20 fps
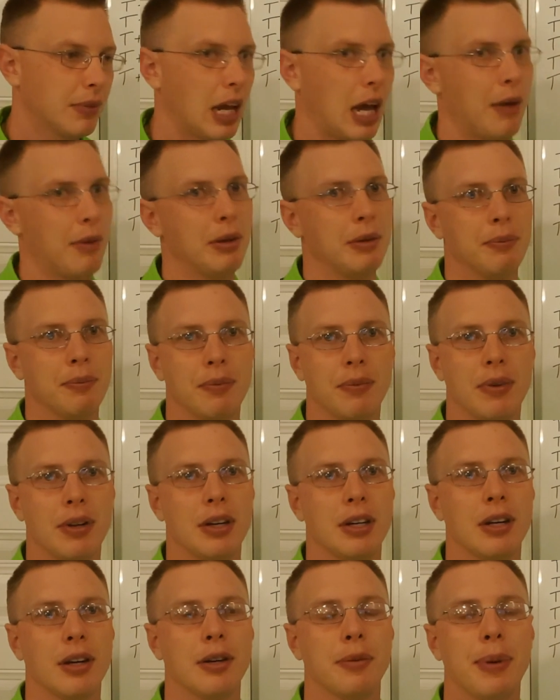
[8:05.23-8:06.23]

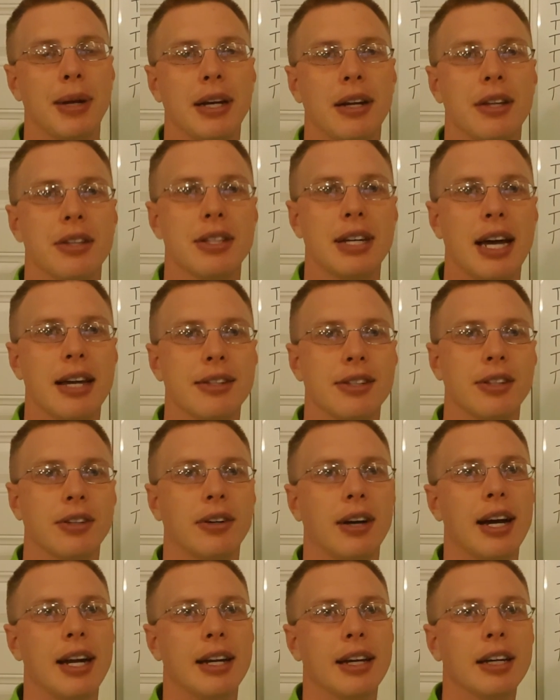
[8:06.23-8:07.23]
depending on the size of the
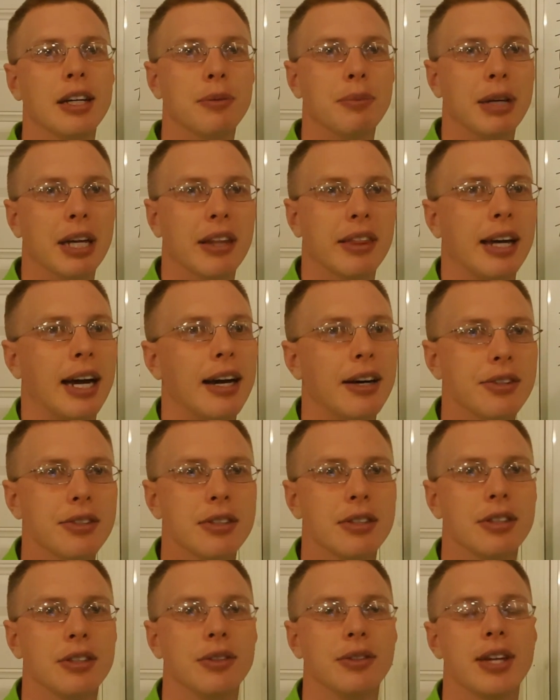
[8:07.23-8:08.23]
crane, it could be
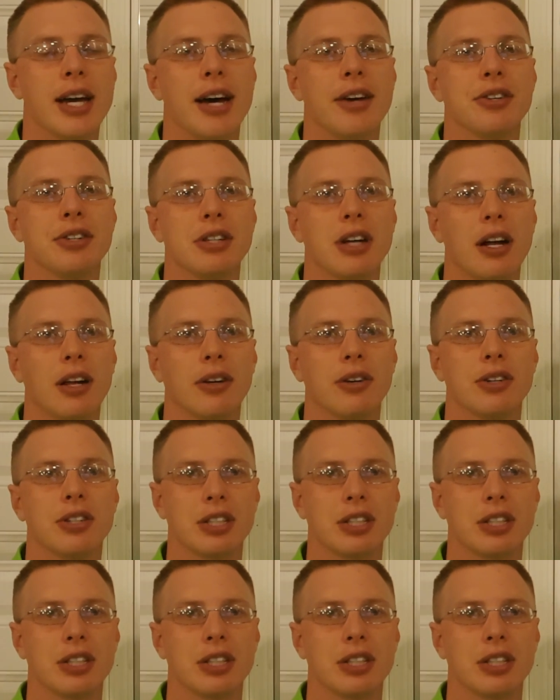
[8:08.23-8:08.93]
$1,000, $2,000.